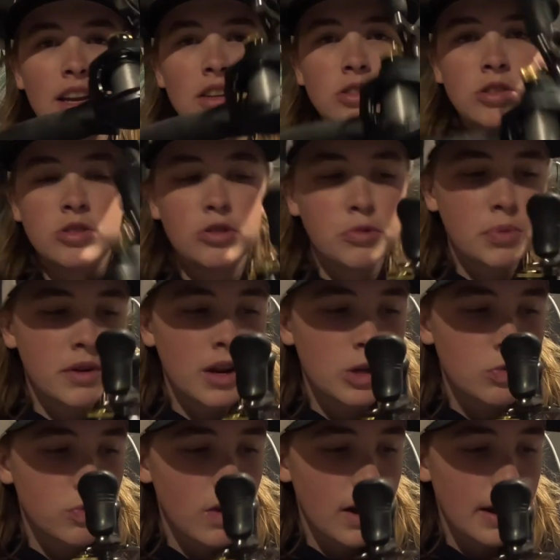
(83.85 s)
is a super
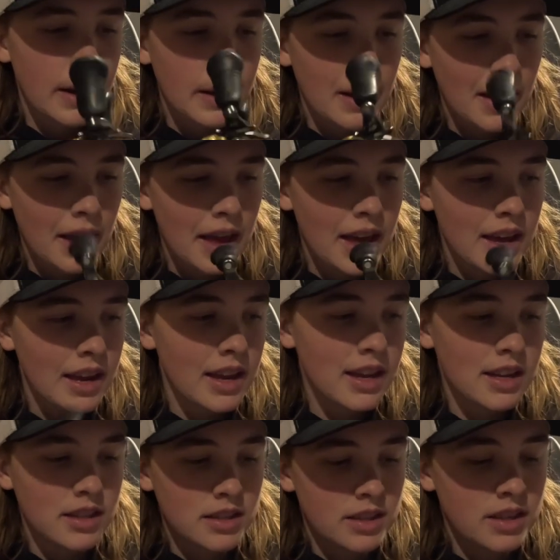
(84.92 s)
nice rod. It
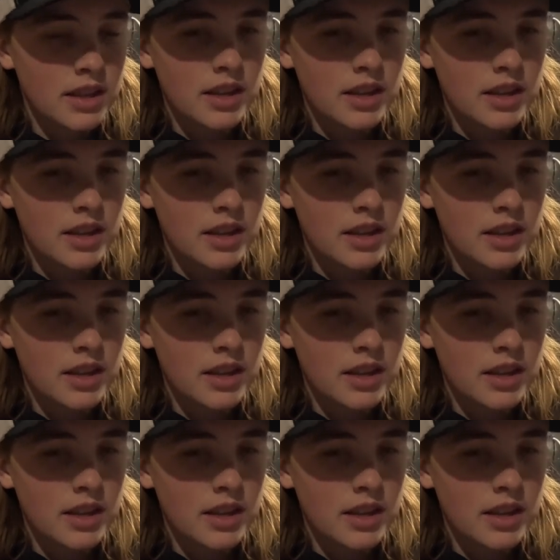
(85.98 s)
is